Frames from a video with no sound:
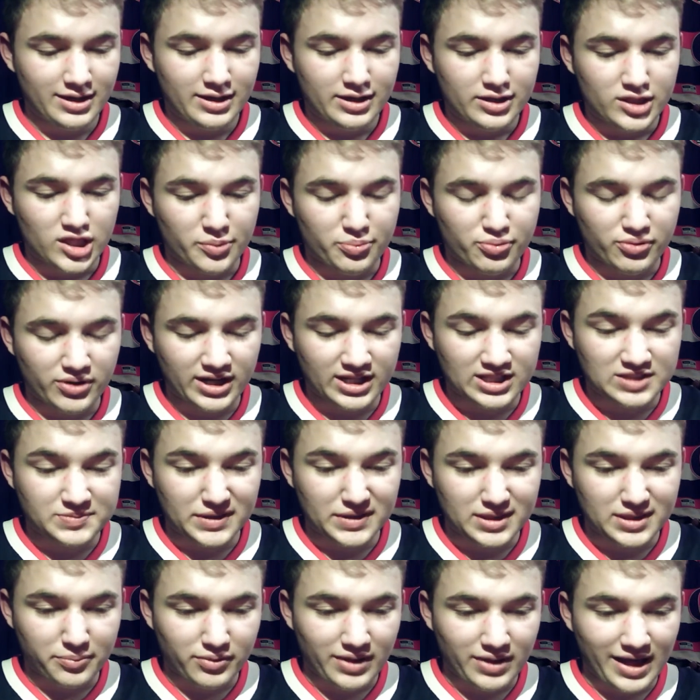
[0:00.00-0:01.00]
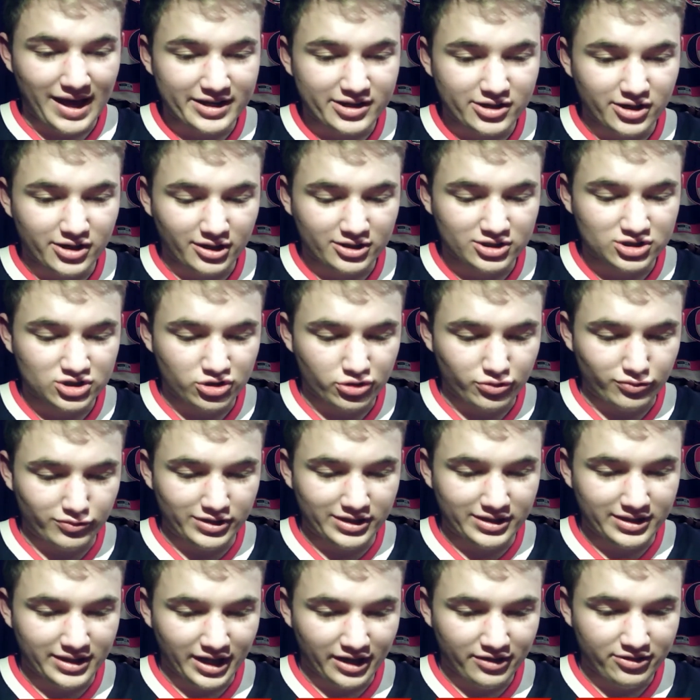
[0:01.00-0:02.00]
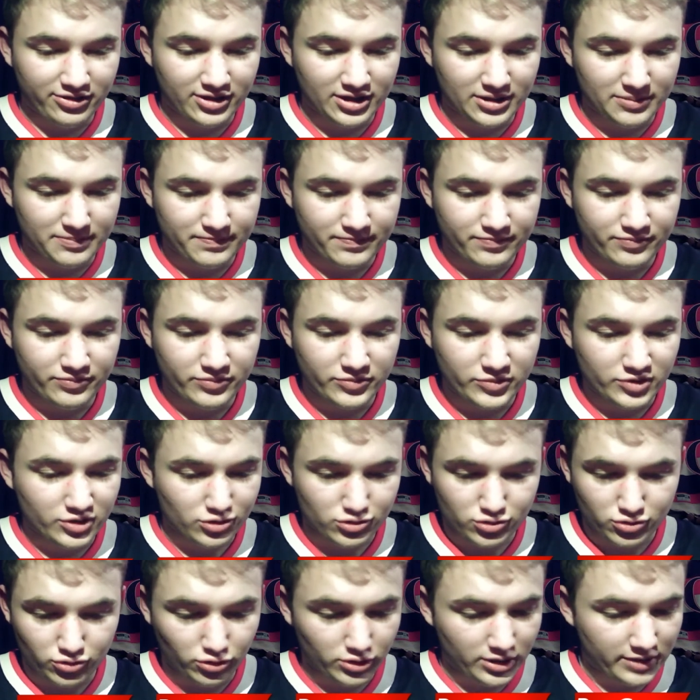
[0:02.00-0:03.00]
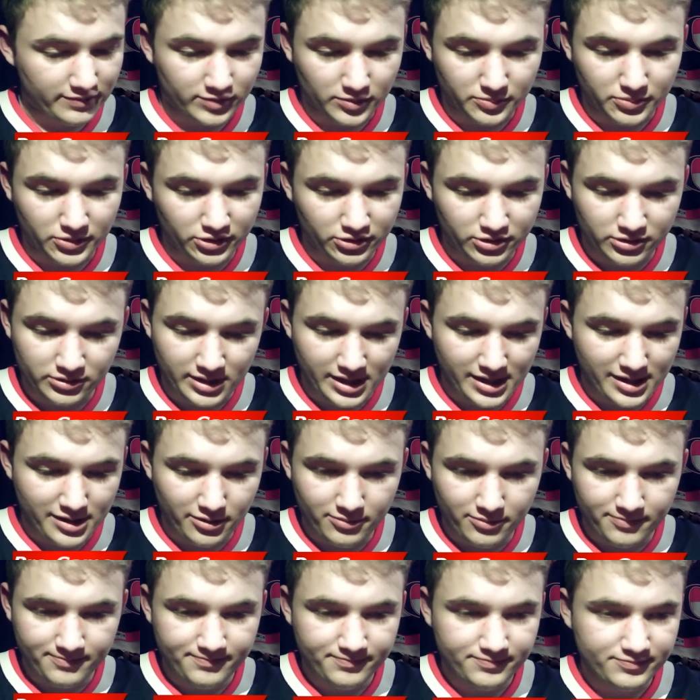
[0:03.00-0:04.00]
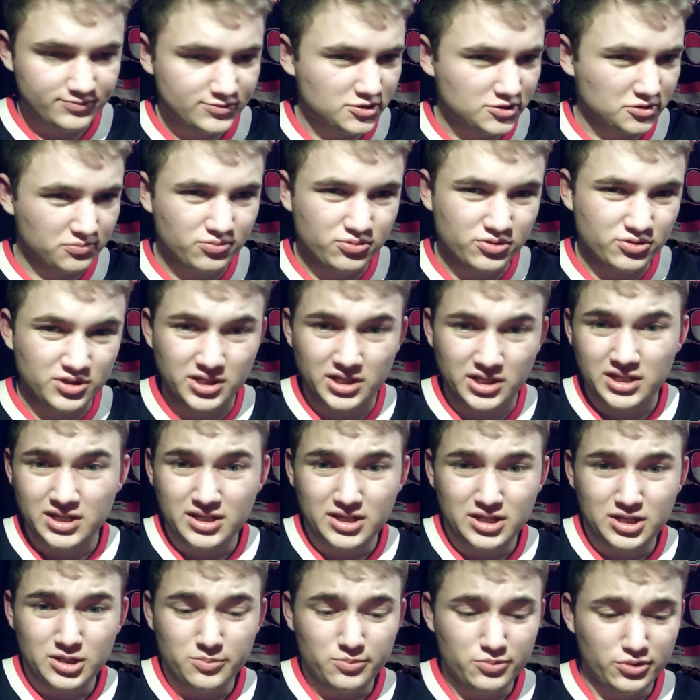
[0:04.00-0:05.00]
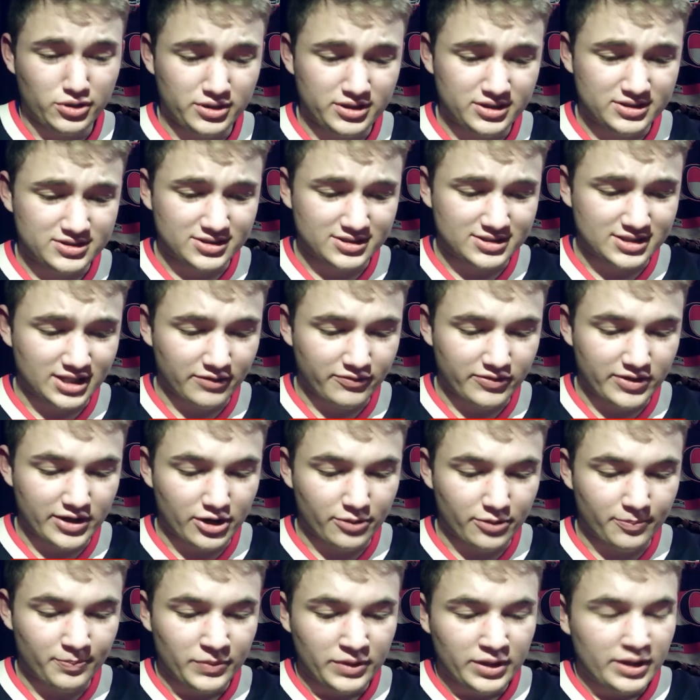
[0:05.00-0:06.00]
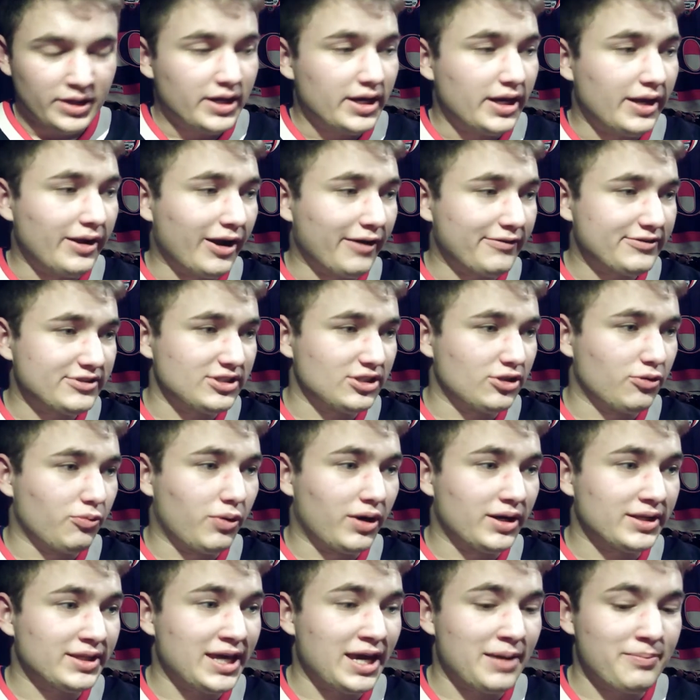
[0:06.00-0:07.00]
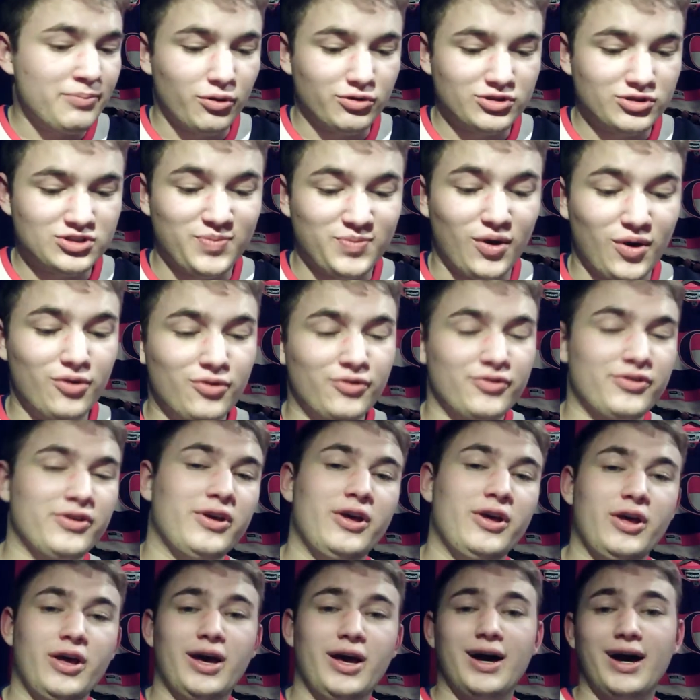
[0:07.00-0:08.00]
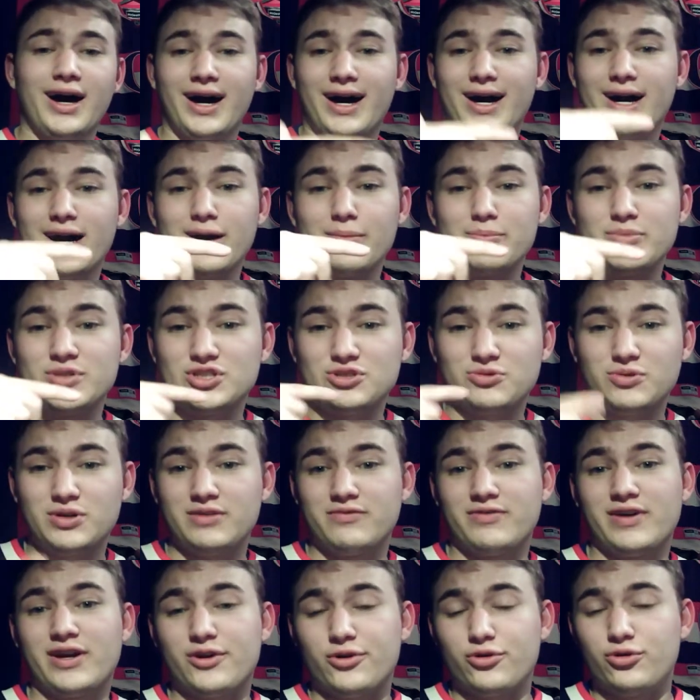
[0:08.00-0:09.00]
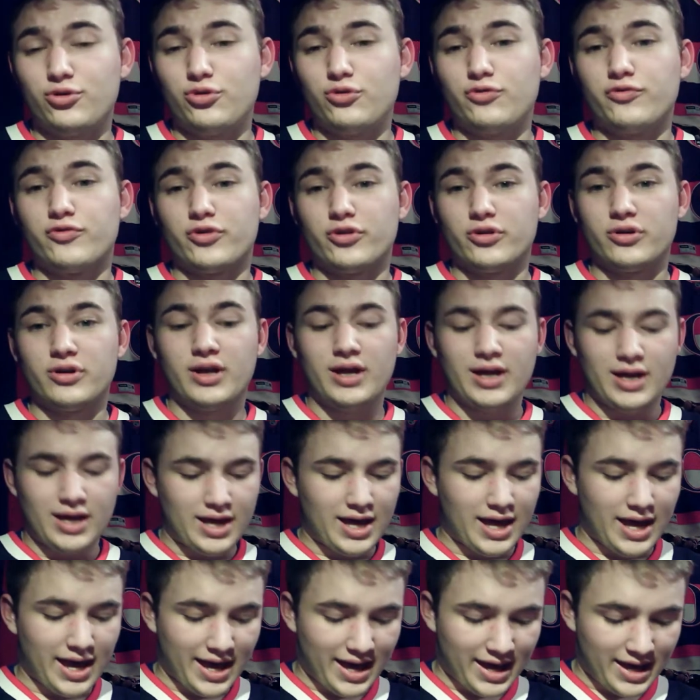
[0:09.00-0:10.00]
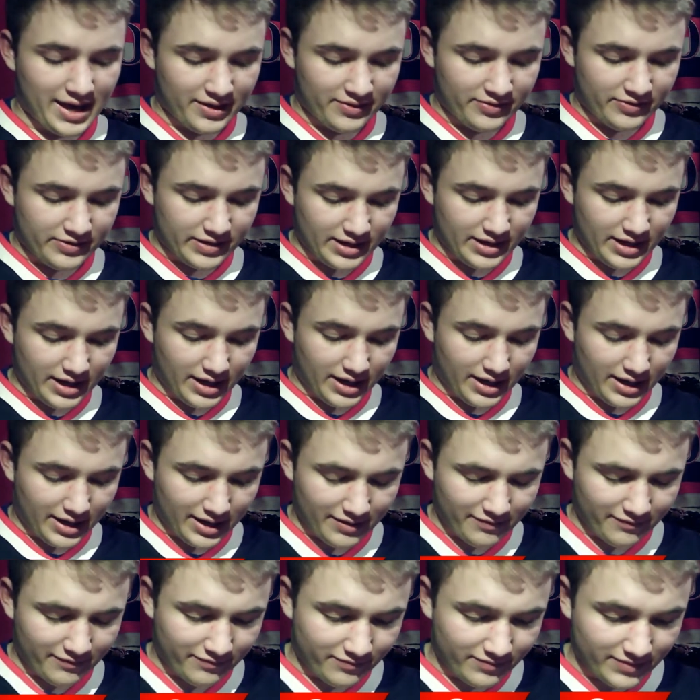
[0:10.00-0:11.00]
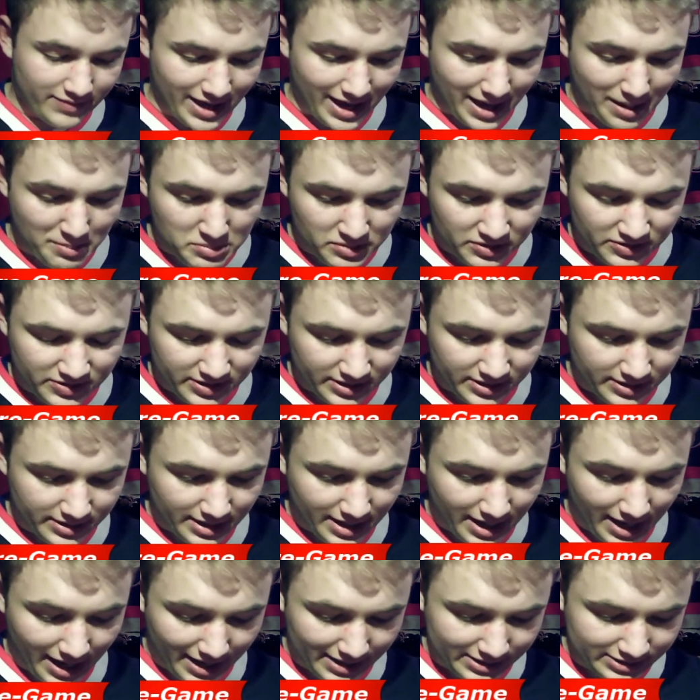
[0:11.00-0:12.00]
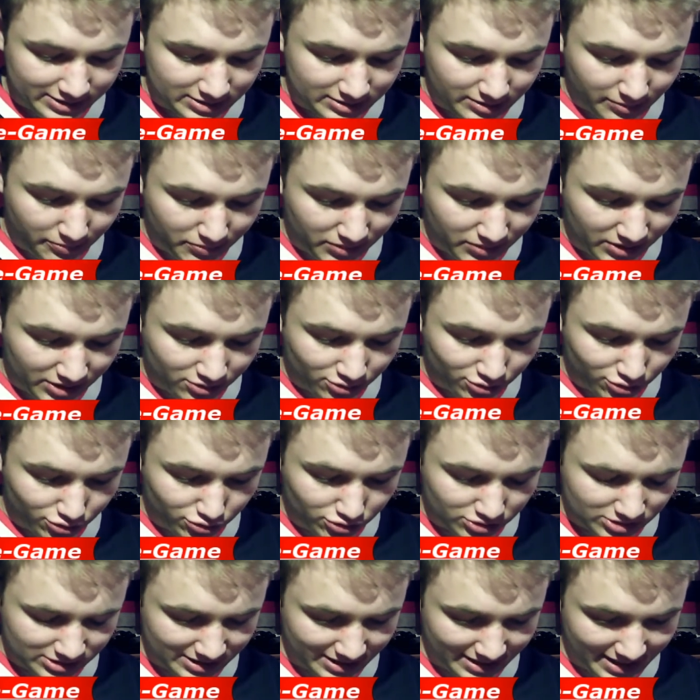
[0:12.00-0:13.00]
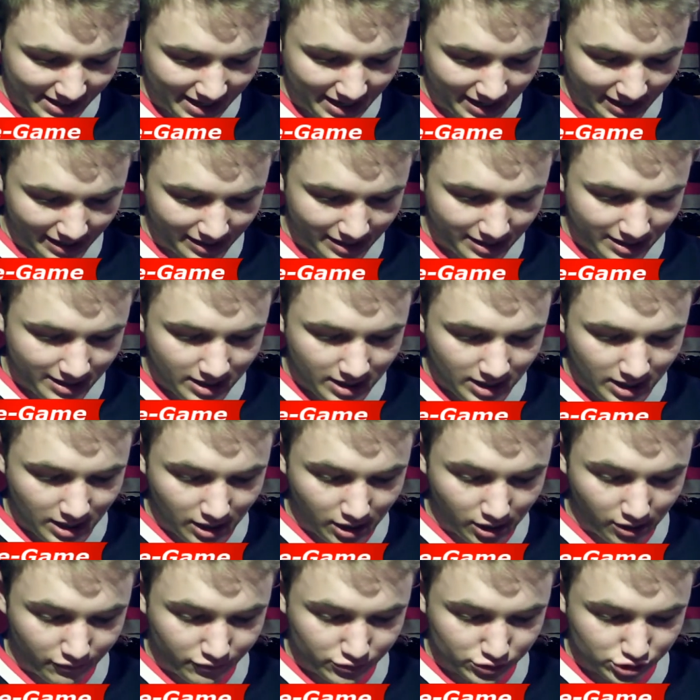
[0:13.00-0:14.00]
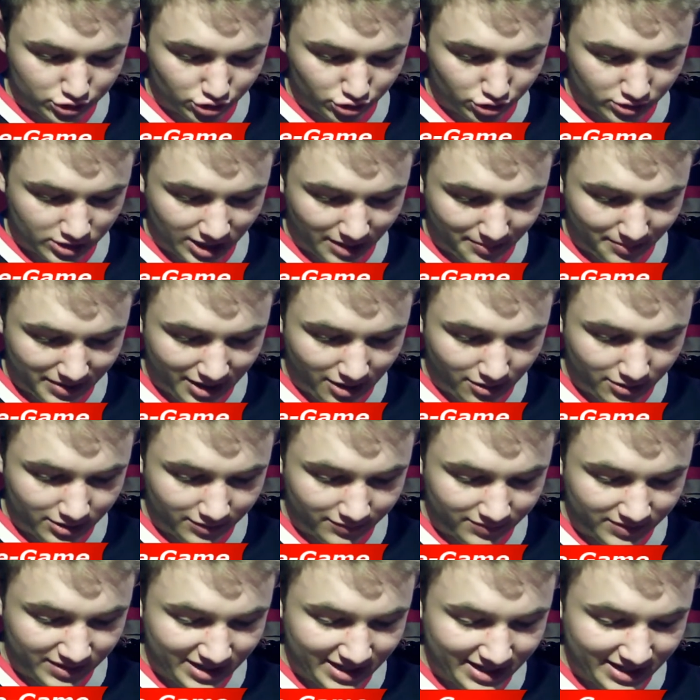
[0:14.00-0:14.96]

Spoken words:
The Preds beat the Blackhawks 3-0. A goal every period there, so pretty decent stuff there. And obviously the one game postponed between Vancouver and Edmonton as the big news today for sure coming out of the